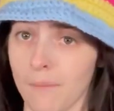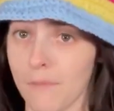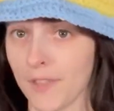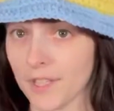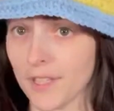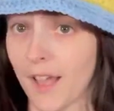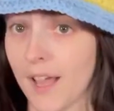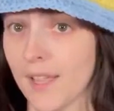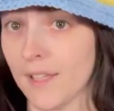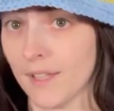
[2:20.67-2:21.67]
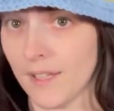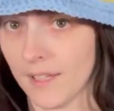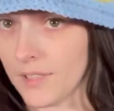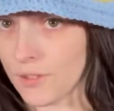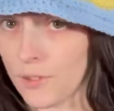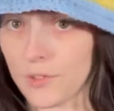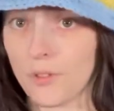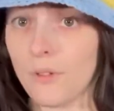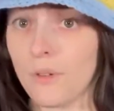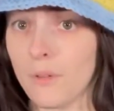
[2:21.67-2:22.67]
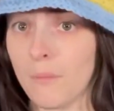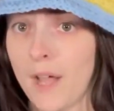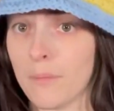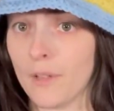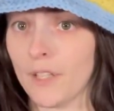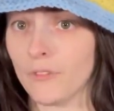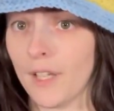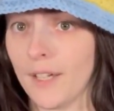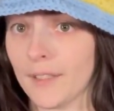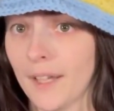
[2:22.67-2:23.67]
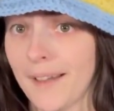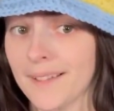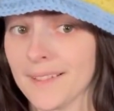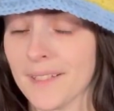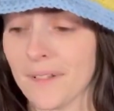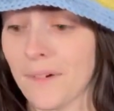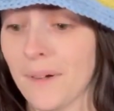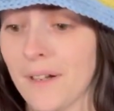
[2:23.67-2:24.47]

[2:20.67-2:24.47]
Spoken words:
this hat is also my pride flag hat. So